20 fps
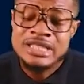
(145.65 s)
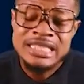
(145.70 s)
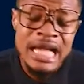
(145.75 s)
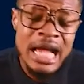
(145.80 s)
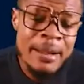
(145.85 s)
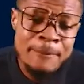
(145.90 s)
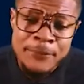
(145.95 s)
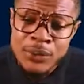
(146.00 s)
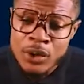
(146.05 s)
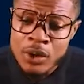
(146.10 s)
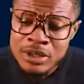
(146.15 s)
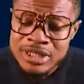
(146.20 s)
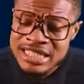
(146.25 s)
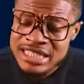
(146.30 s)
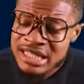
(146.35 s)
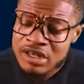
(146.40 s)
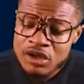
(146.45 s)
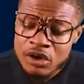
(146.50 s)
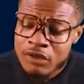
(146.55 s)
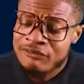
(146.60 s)
Jamb brought
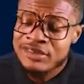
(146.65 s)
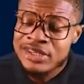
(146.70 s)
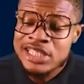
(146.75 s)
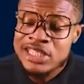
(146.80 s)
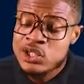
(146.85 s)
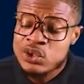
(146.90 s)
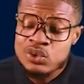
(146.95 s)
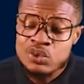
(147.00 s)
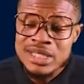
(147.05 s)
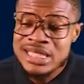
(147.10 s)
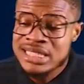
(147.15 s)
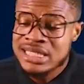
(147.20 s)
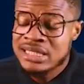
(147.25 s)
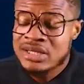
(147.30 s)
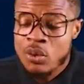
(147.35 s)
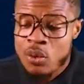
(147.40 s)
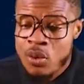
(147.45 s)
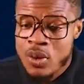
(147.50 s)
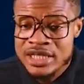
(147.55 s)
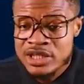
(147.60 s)
this lovely sweet
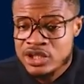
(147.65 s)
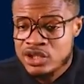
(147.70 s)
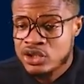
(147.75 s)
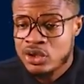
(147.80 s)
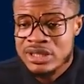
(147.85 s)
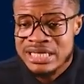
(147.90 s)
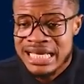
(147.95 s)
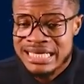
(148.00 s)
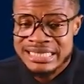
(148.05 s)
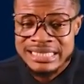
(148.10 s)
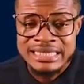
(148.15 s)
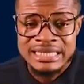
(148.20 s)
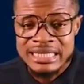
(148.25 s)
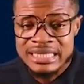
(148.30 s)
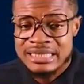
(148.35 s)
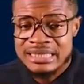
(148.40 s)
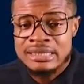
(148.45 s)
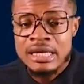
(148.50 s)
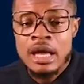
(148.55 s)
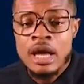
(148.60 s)
question that
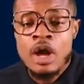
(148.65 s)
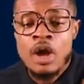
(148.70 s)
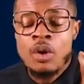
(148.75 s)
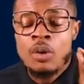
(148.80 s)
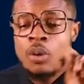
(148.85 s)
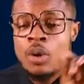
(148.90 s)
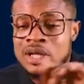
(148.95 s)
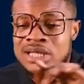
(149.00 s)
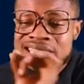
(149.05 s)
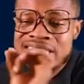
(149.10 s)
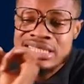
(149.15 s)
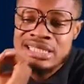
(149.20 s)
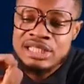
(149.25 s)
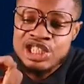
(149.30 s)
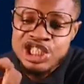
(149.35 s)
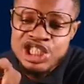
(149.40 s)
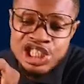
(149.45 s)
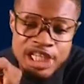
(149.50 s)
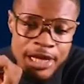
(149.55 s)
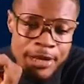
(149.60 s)
says, what is
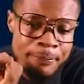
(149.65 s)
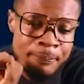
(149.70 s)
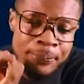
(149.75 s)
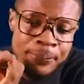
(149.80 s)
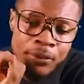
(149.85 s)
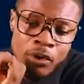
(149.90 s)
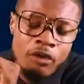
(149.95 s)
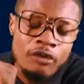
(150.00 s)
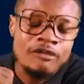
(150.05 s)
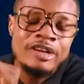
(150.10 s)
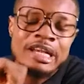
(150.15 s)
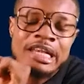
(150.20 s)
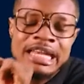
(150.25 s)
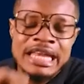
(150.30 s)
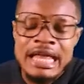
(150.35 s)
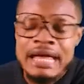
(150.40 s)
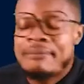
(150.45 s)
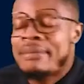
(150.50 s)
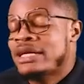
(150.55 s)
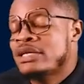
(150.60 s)
the shape of
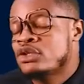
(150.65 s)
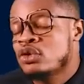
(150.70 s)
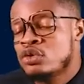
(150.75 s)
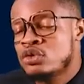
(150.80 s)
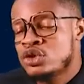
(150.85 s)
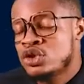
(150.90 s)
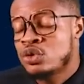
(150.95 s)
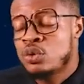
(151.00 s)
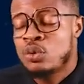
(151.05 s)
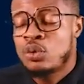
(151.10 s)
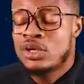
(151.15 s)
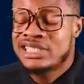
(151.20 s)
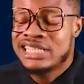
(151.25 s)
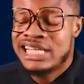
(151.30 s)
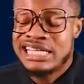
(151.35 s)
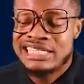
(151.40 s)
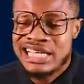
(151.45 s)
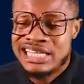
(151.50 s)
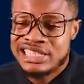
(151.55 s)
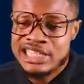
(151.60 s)
nematodes? What
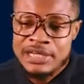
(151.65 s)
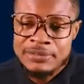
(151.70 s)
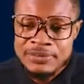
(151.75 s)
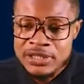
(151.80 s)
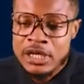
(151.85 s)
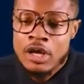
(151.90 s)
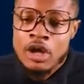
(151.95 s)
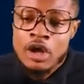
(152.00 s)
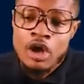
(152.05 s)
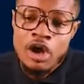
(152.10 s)
are their shapes?